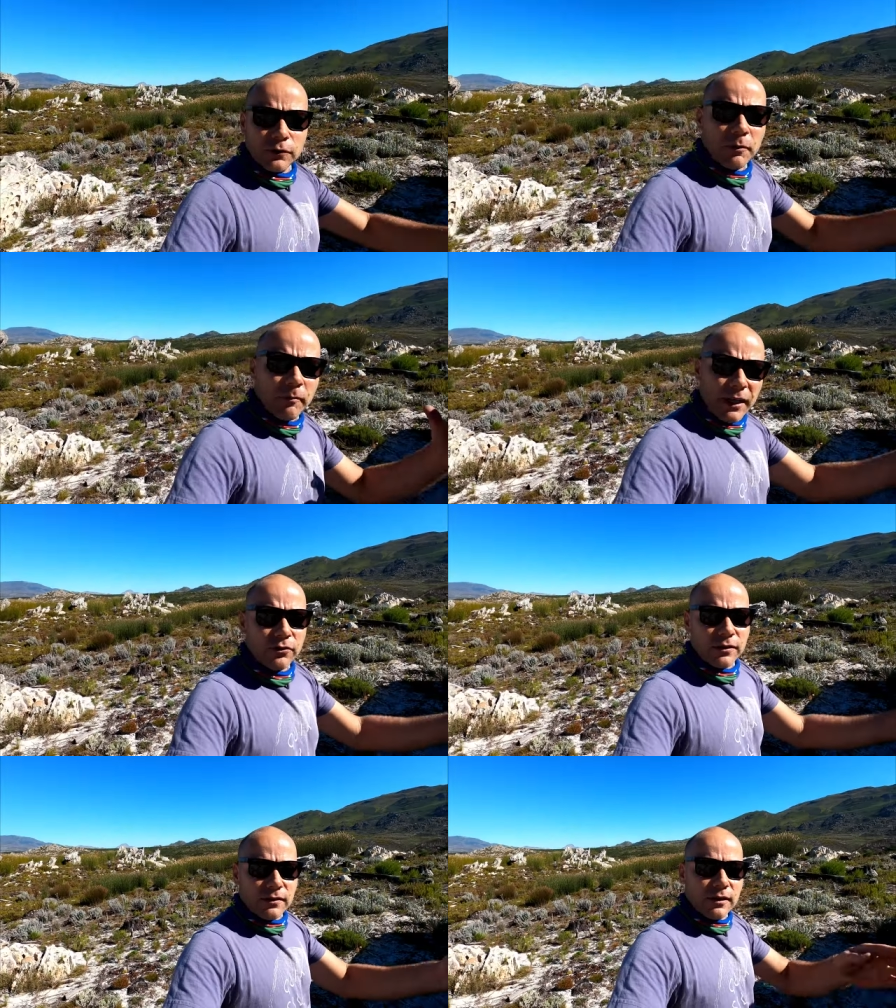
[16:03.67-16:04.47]
for my
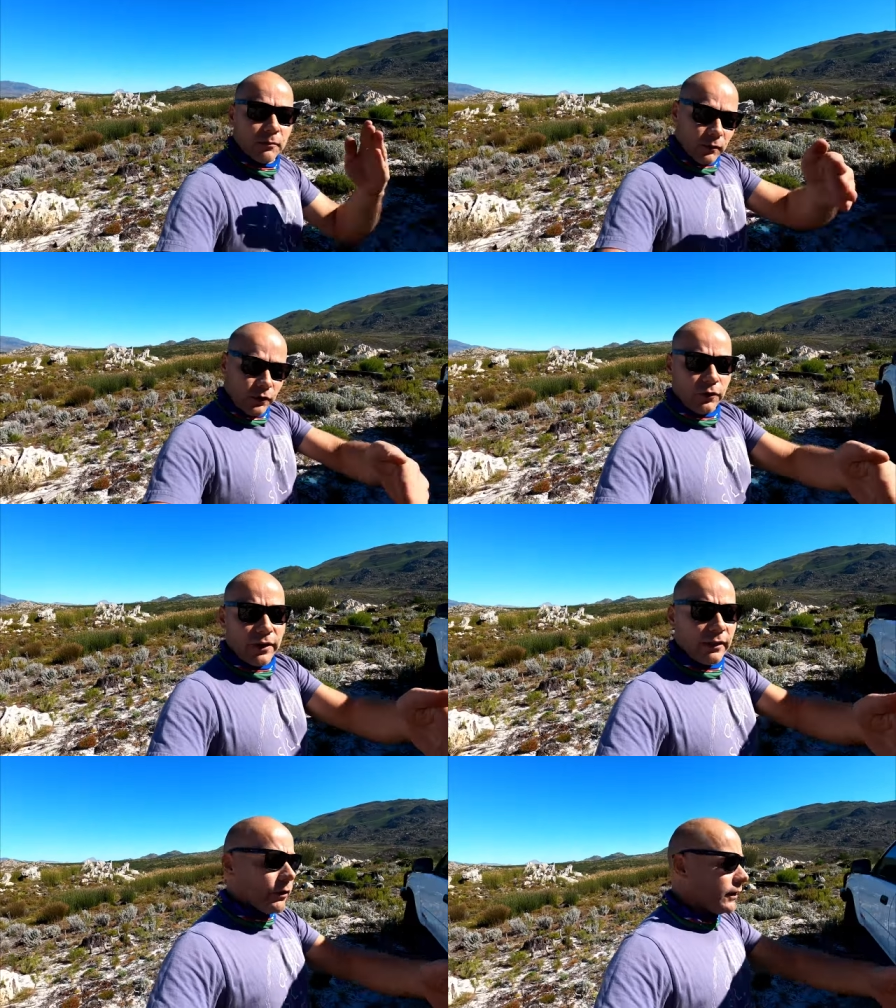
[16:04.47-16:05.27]
battery system i want to do
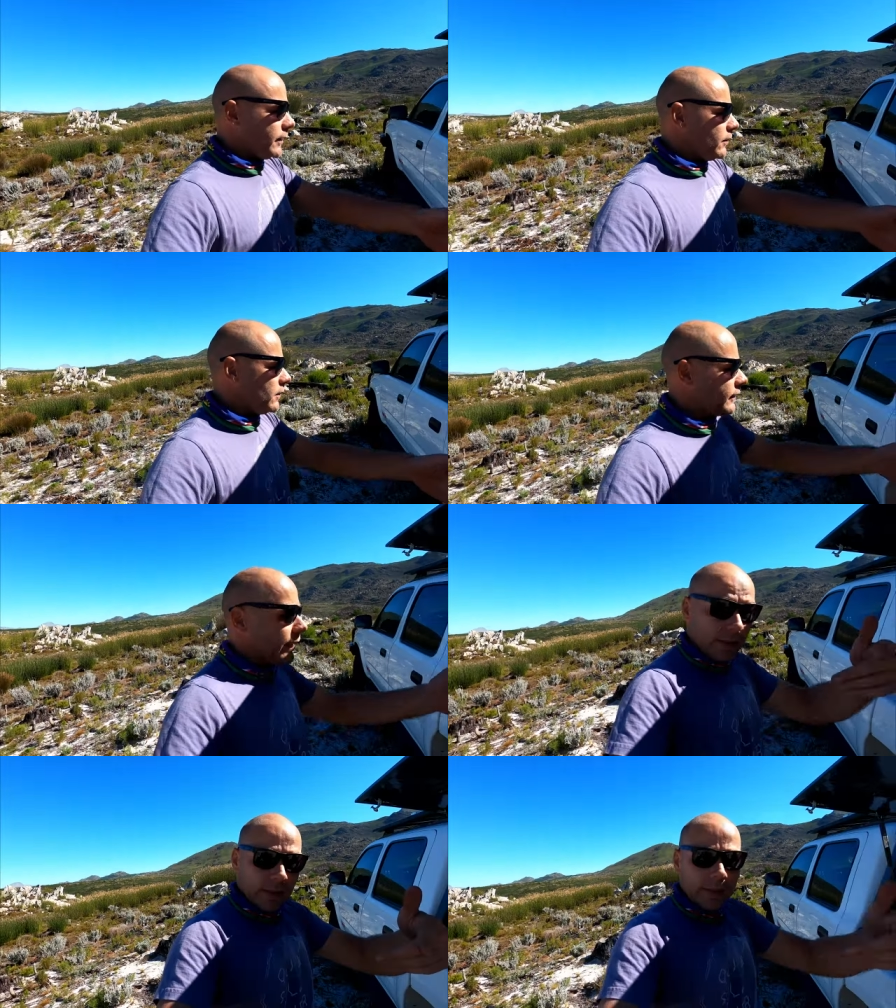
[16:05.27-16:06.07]
that right now
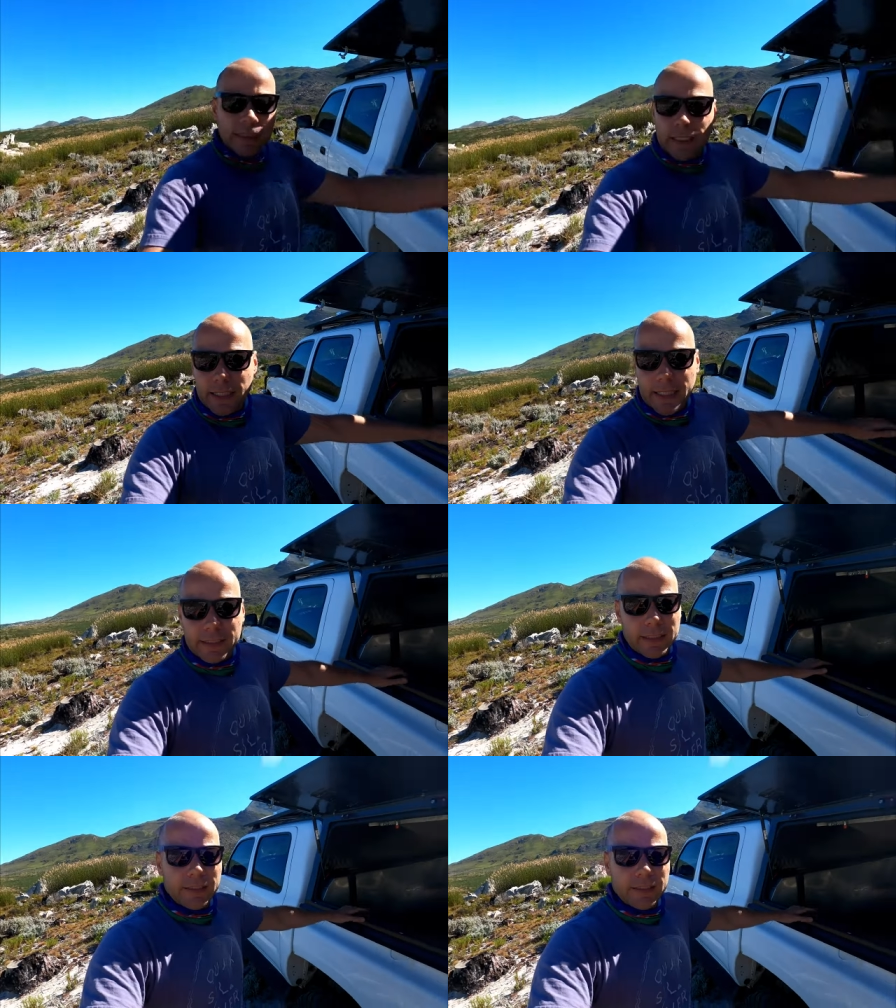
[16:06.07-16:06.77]
next and